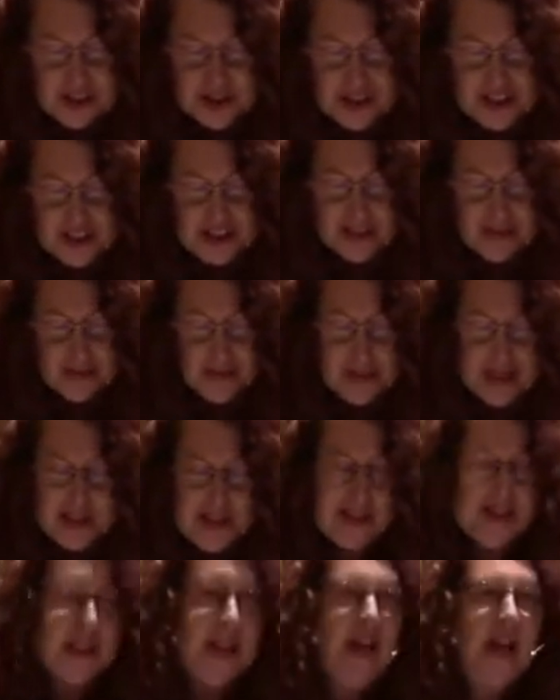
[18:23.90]
team
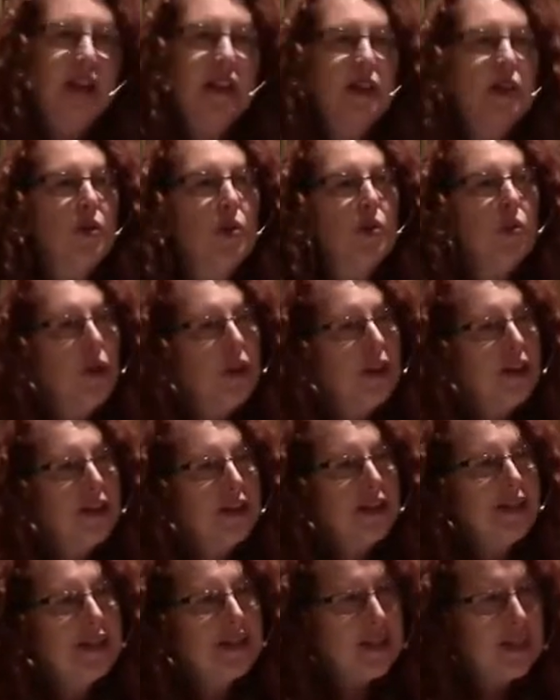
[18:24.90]
because I don't want
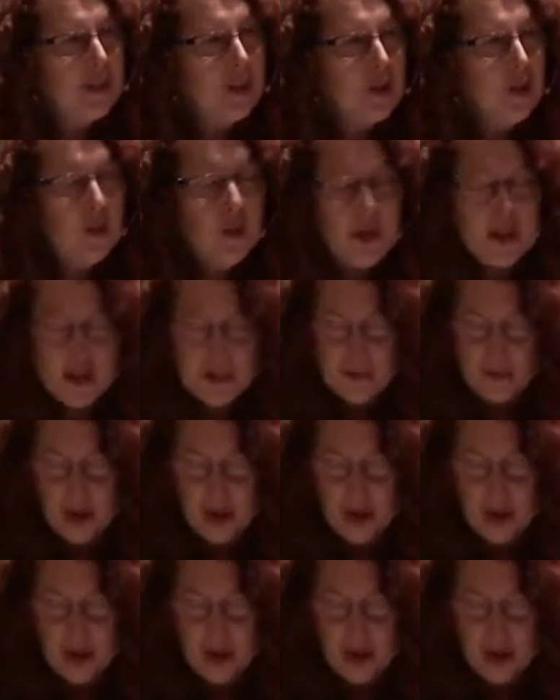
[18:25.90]
to deal with